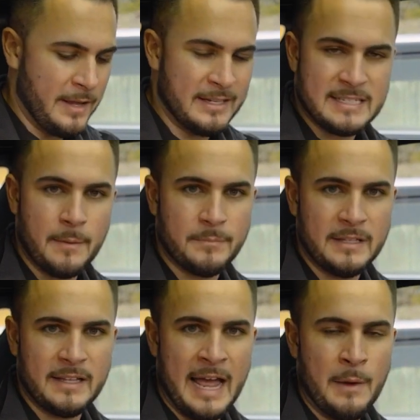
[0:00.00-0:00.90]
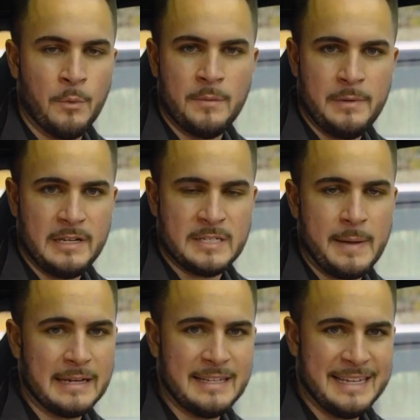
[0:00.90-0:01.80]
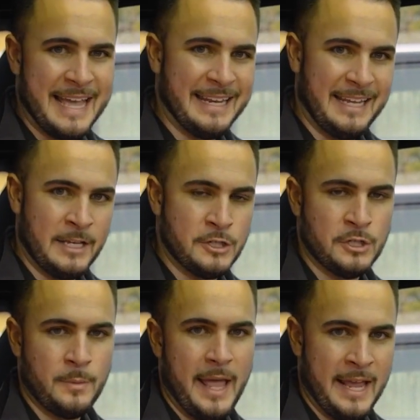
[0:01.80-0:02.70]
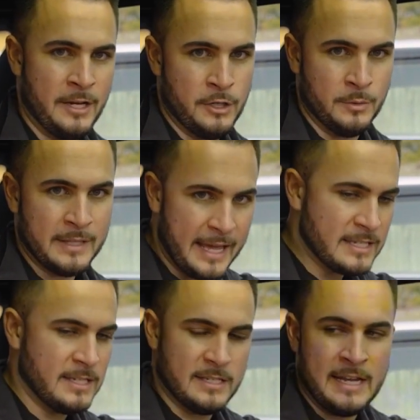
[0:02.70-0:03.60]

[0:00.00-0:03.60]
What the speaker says: and is something that I wouldn't be expecting getting into a new Lexus.